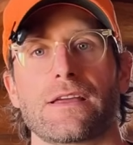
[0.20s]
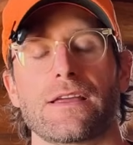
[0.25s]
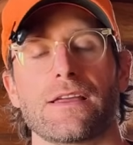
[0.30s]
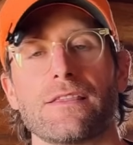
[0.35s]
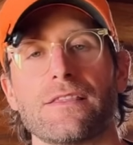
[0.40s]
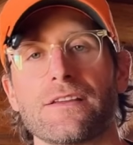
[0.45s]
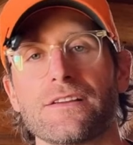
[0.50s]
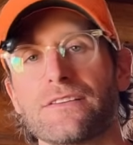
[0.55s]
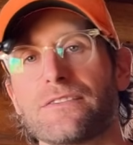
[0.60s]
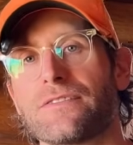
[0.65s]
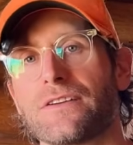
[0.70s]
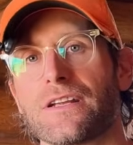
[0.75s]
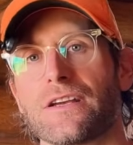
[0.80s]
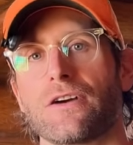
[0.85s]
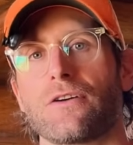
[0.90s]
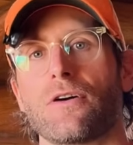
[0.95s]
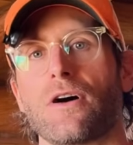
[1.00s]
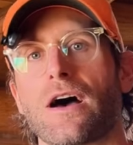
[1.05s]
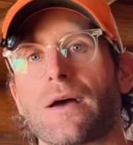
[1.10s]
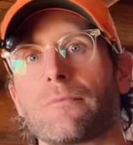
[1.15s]
In this
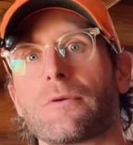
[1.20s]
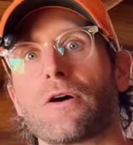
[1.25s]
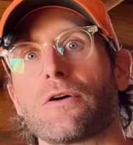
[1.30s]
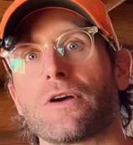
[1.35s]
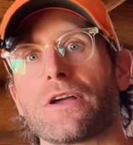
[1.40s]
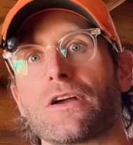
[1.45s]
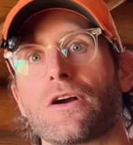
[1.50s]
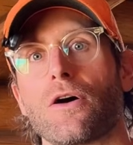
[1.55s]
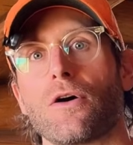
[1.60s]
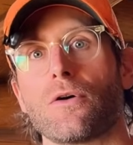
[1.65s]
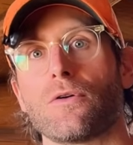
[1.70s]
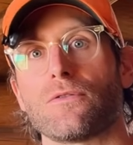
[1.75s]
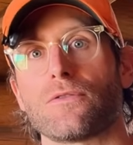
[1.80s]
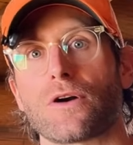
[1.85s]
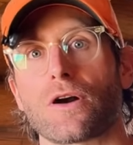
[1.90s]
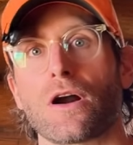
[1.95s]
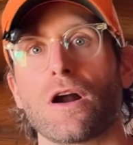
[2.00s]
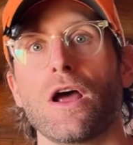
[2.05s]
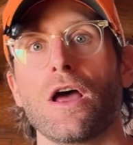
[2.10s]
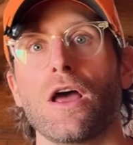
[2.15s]
video, I'm going
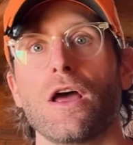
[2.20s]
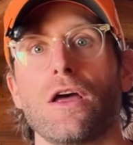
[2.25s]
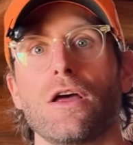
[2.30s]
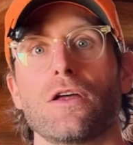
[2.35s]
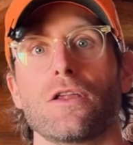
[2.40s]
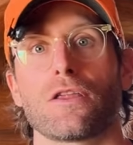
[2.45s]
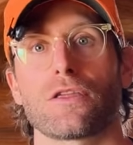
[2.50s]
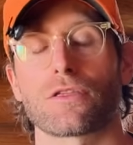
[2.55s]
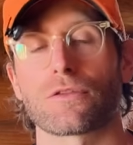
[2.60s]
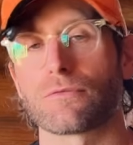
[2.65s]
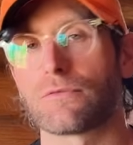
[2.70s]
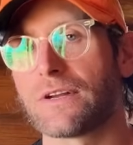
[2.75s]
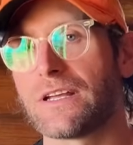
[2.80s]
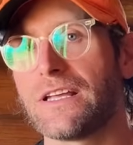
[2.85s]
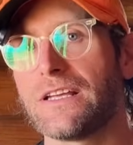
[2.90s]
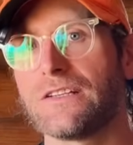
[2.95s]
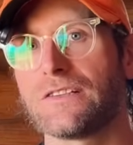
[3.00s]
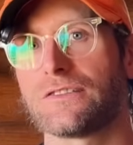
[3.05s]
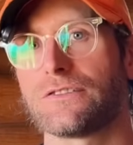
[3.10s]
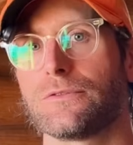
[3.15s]
over
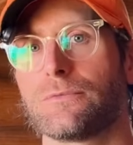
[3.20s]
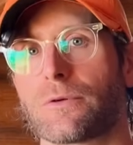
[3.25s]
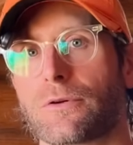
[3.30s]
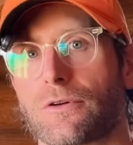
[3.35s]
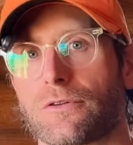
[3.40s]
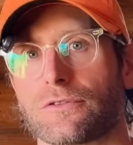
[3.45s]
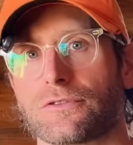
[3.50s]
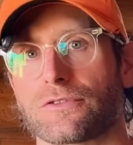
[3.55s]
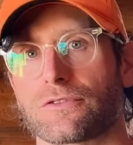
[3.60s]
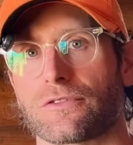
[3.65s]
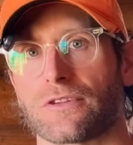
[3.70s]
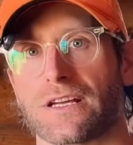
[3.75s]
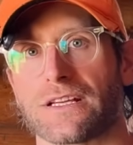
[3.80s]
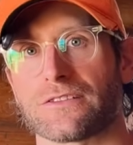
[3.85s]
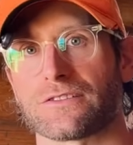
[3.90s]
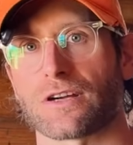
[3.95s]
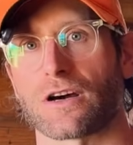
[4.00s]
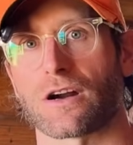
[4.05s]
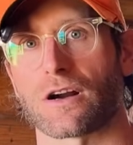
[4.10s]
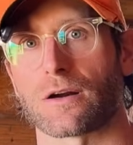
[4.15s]
3 super
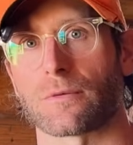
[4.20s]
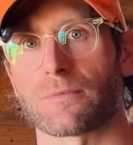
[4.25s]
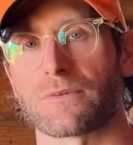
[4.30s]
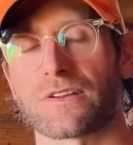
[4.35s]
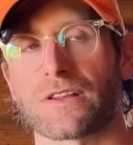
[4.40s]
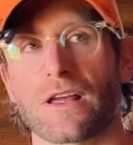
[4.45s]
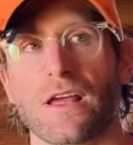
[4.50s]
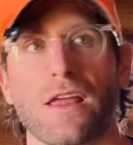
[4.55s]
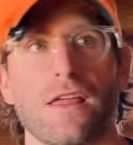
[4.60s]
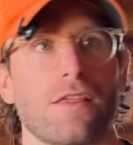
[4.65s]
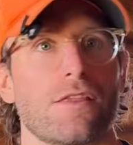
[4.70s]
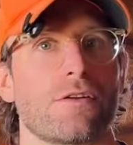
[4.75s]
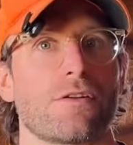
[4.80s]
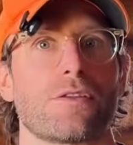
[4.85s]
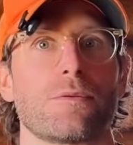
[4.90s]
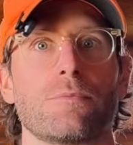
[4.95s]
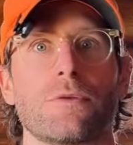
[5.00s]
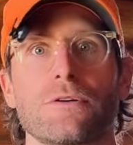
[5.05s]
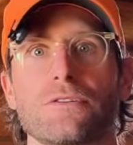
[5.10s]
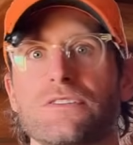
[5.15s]
ultralight tarps. They're
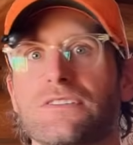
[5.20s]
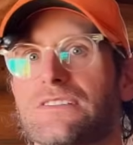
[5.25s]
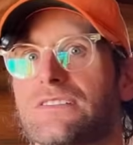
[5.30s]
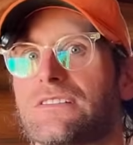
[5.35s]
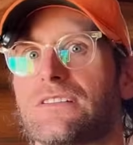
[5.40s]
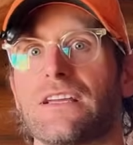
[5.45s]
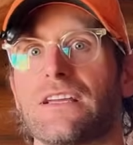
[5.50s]
the most